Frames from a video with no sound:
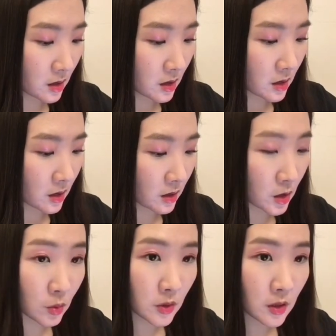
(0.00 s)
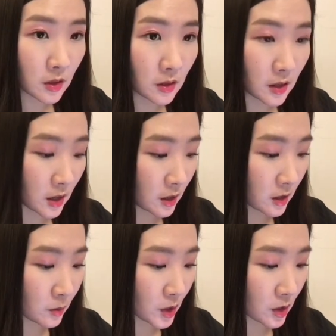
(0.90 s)
And this one's a little
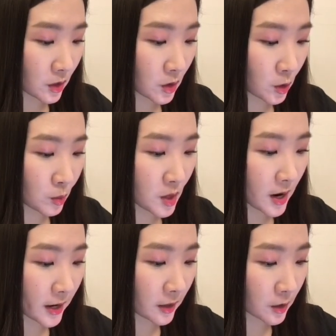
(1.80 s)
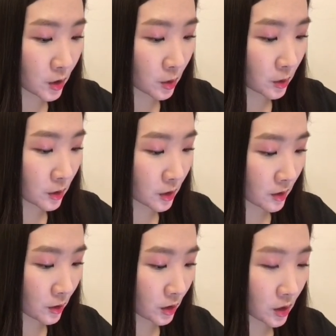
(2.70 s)
hidden because it goes behind her shoulder, so
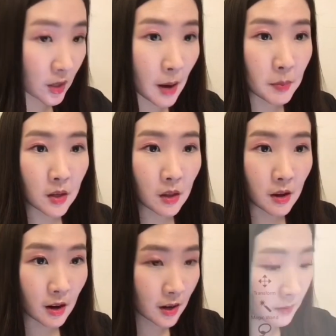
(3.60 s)
I'll just stop it there.